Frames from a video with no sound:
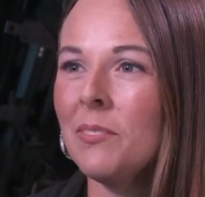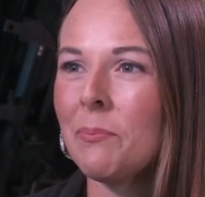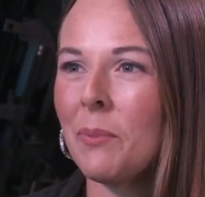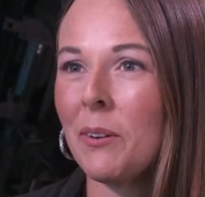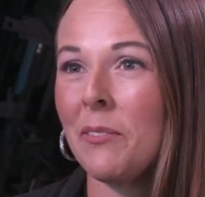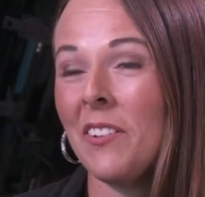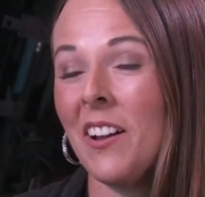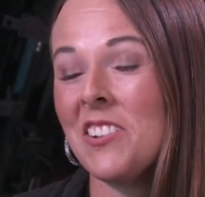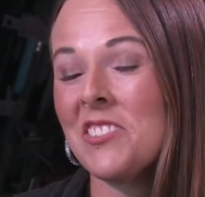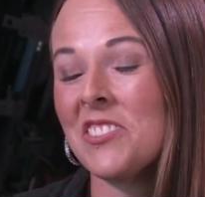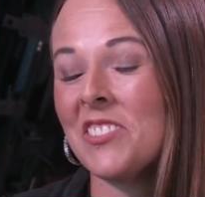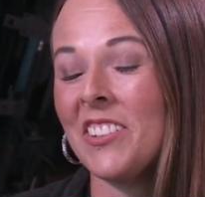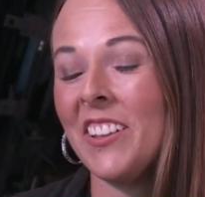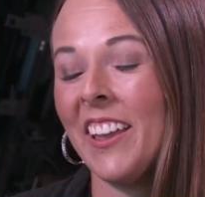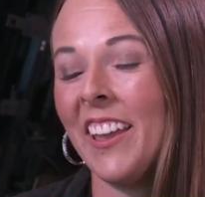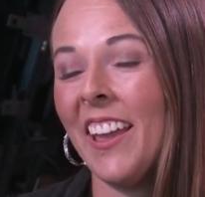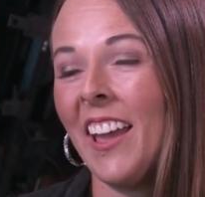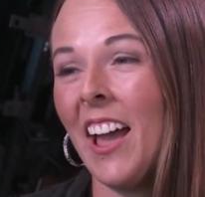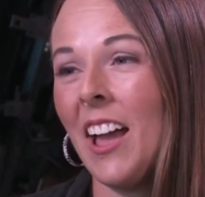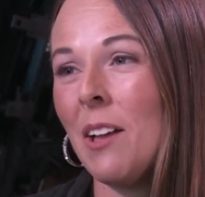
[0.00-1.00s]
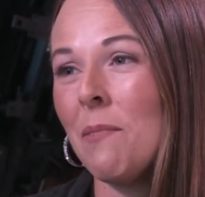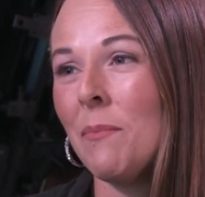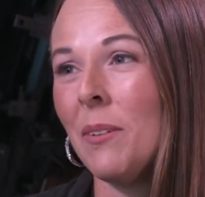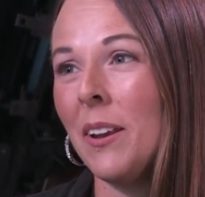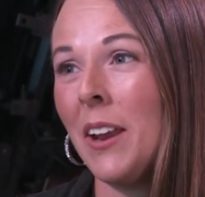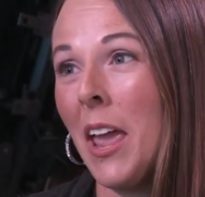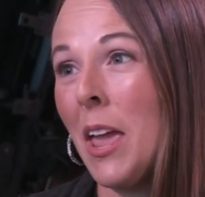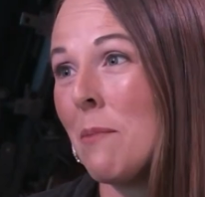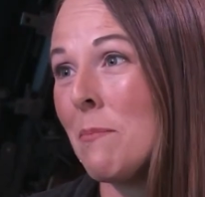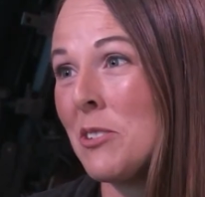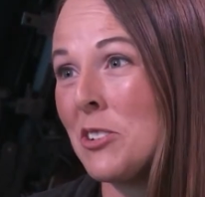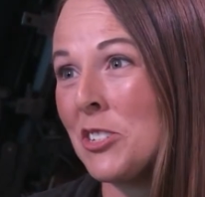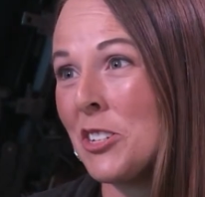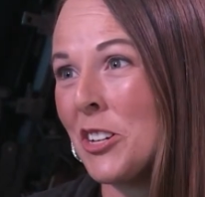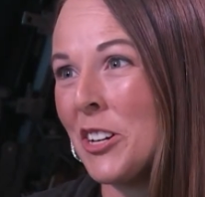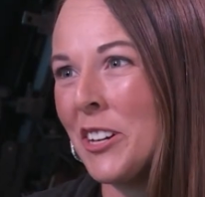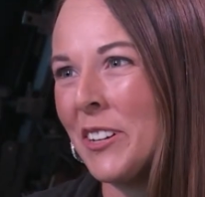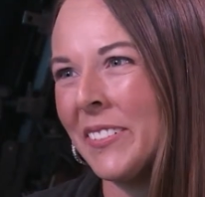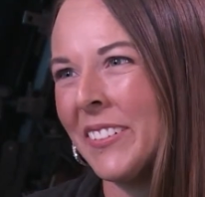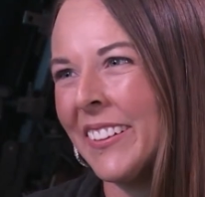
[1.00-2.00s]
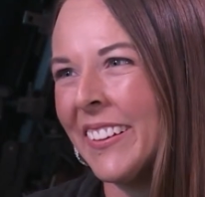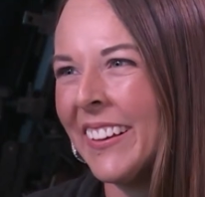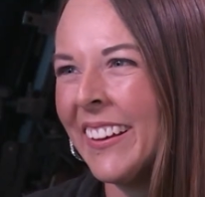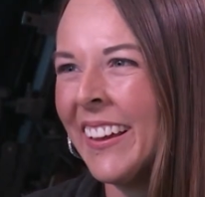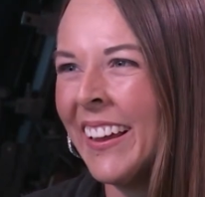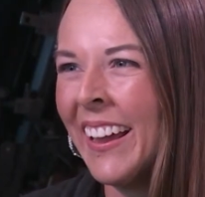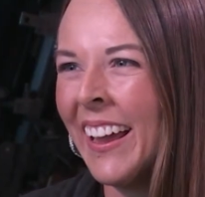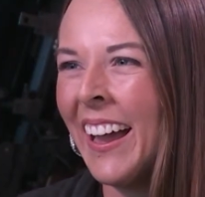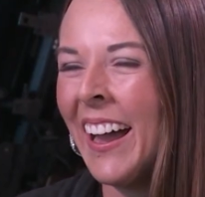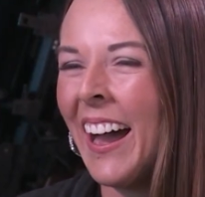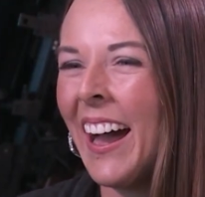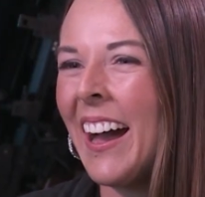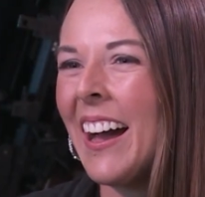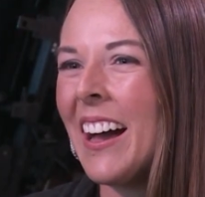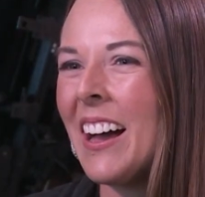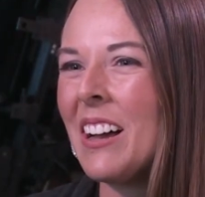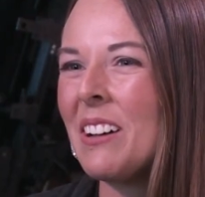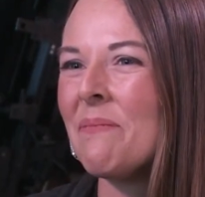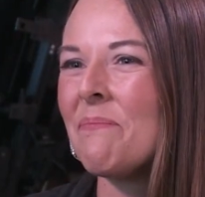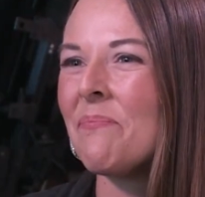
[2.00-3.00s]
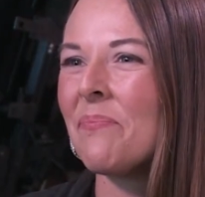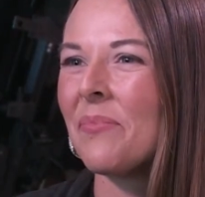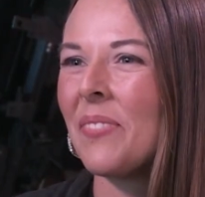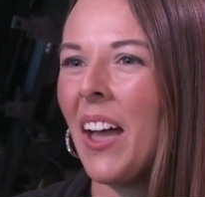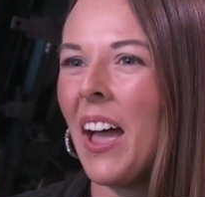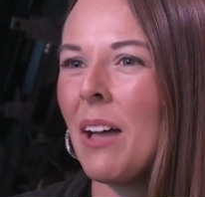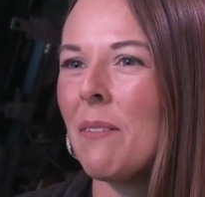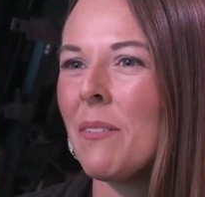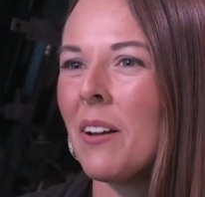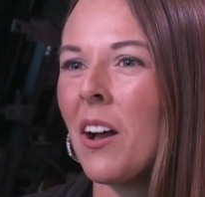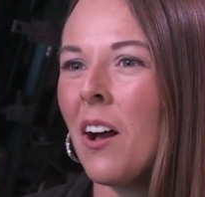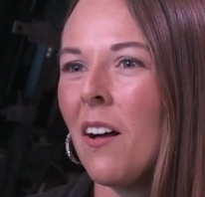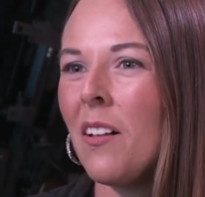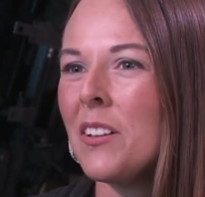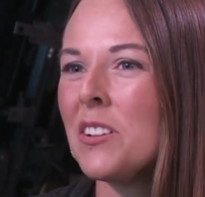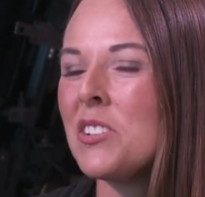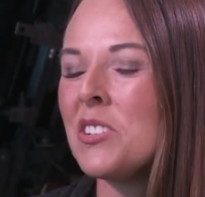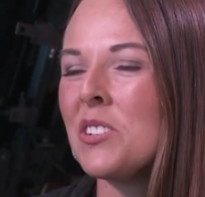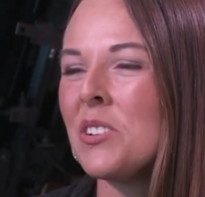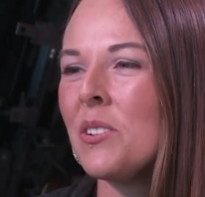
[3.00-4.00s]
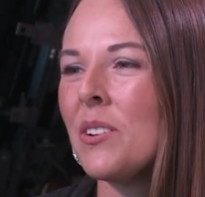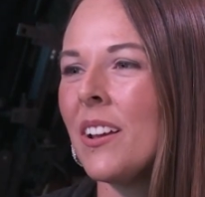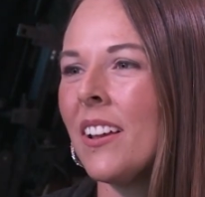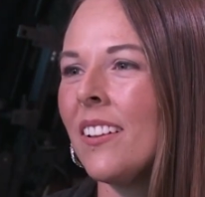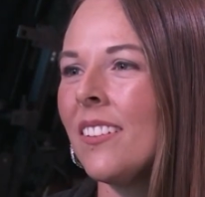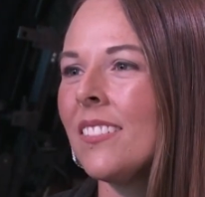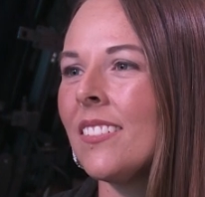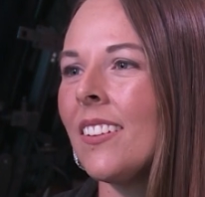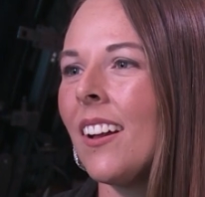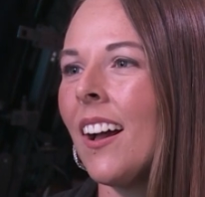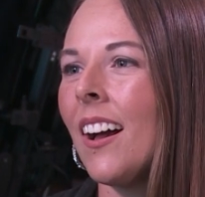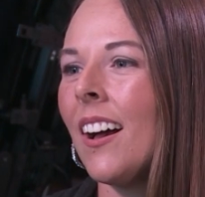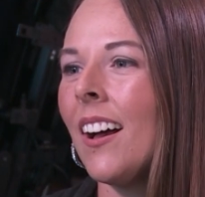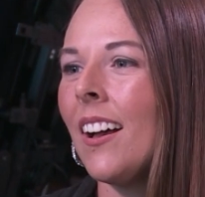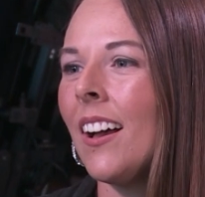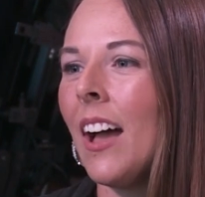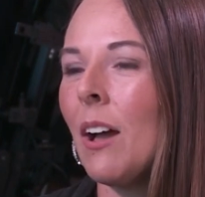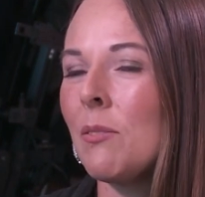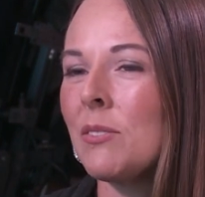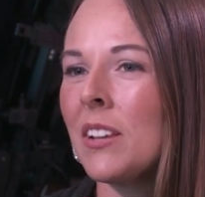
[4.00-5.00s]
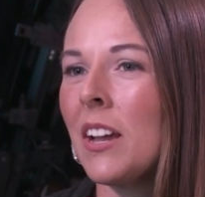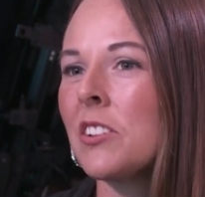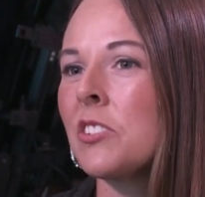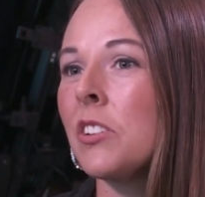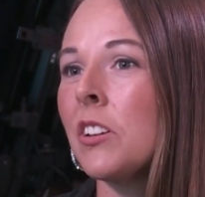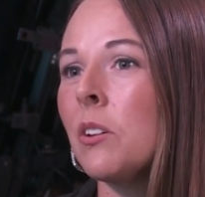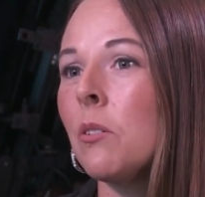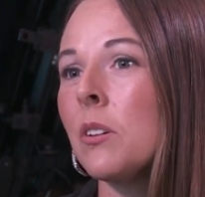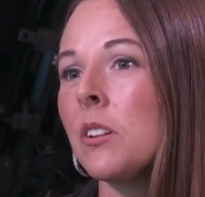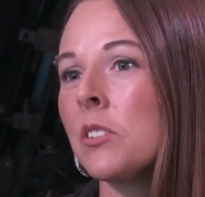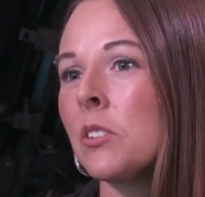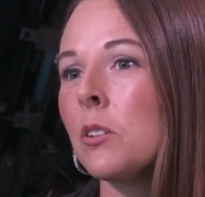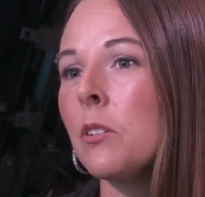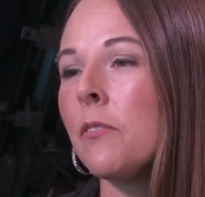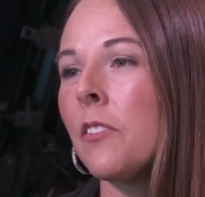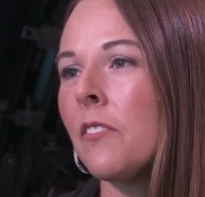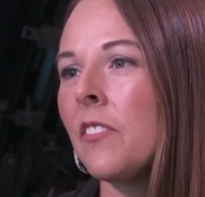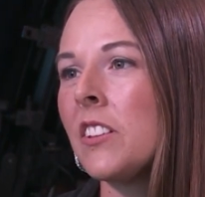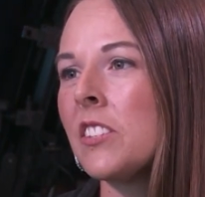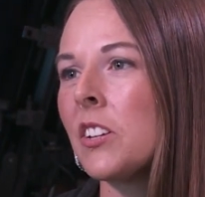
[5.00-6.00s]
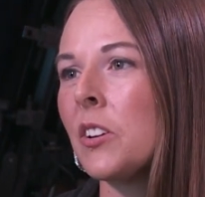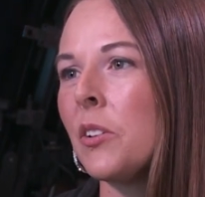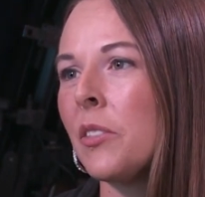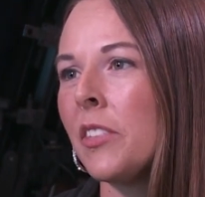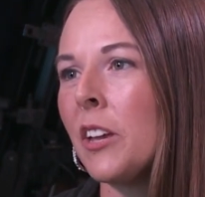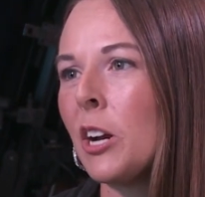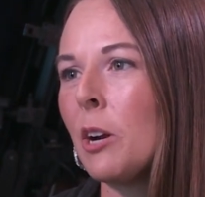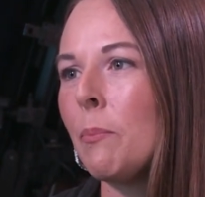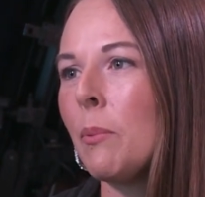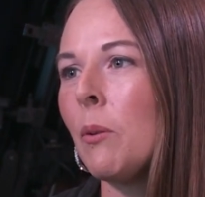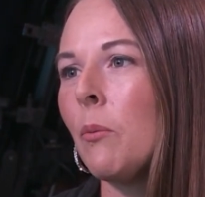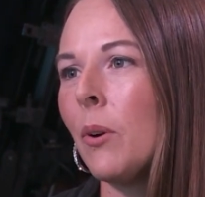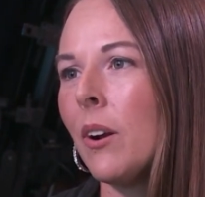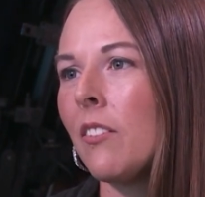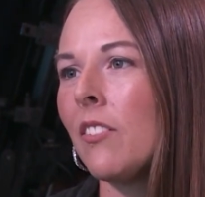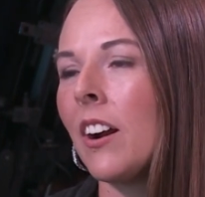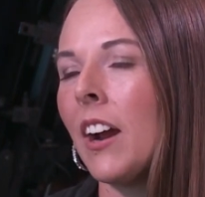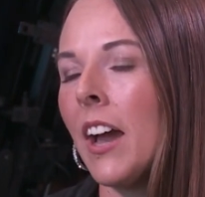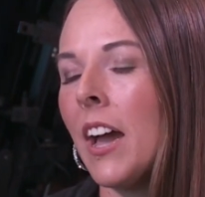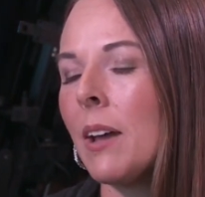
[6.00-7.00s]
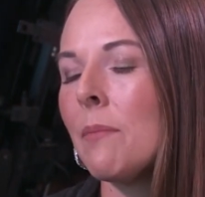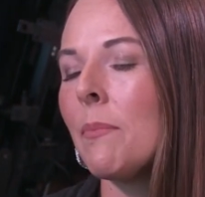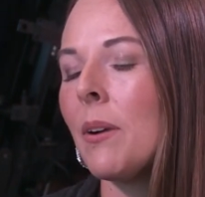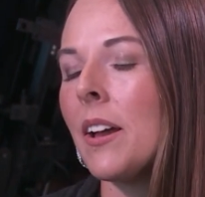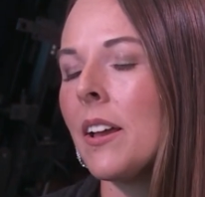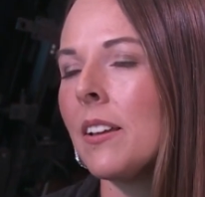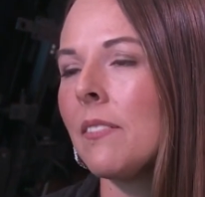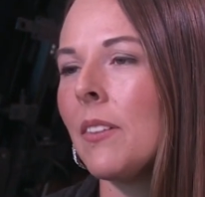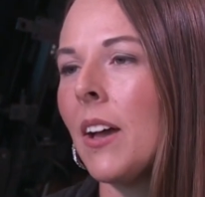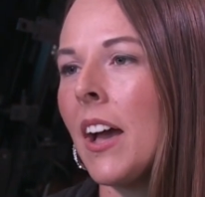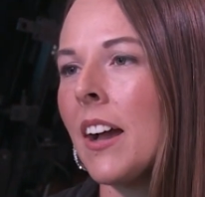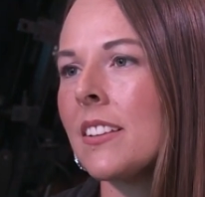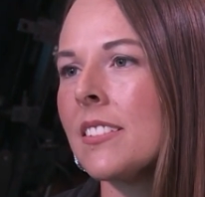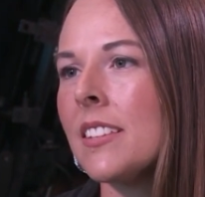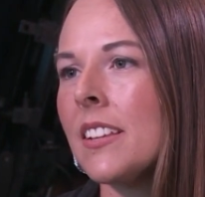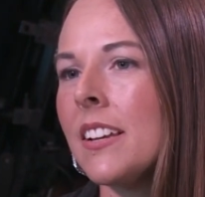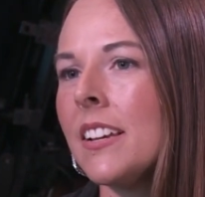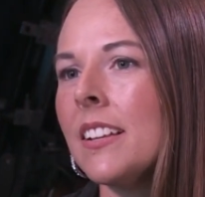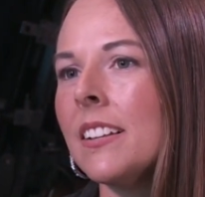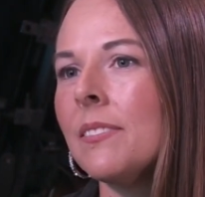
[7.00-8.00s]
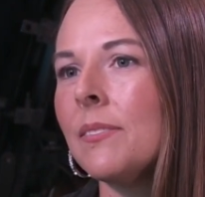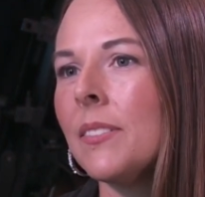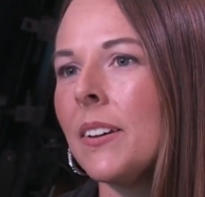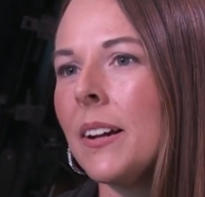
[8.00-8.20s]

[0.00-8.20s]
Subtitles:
Professionally, I'm an amateur. I'm a college student. I was actually going to school for physical therapy whenever I had my accident.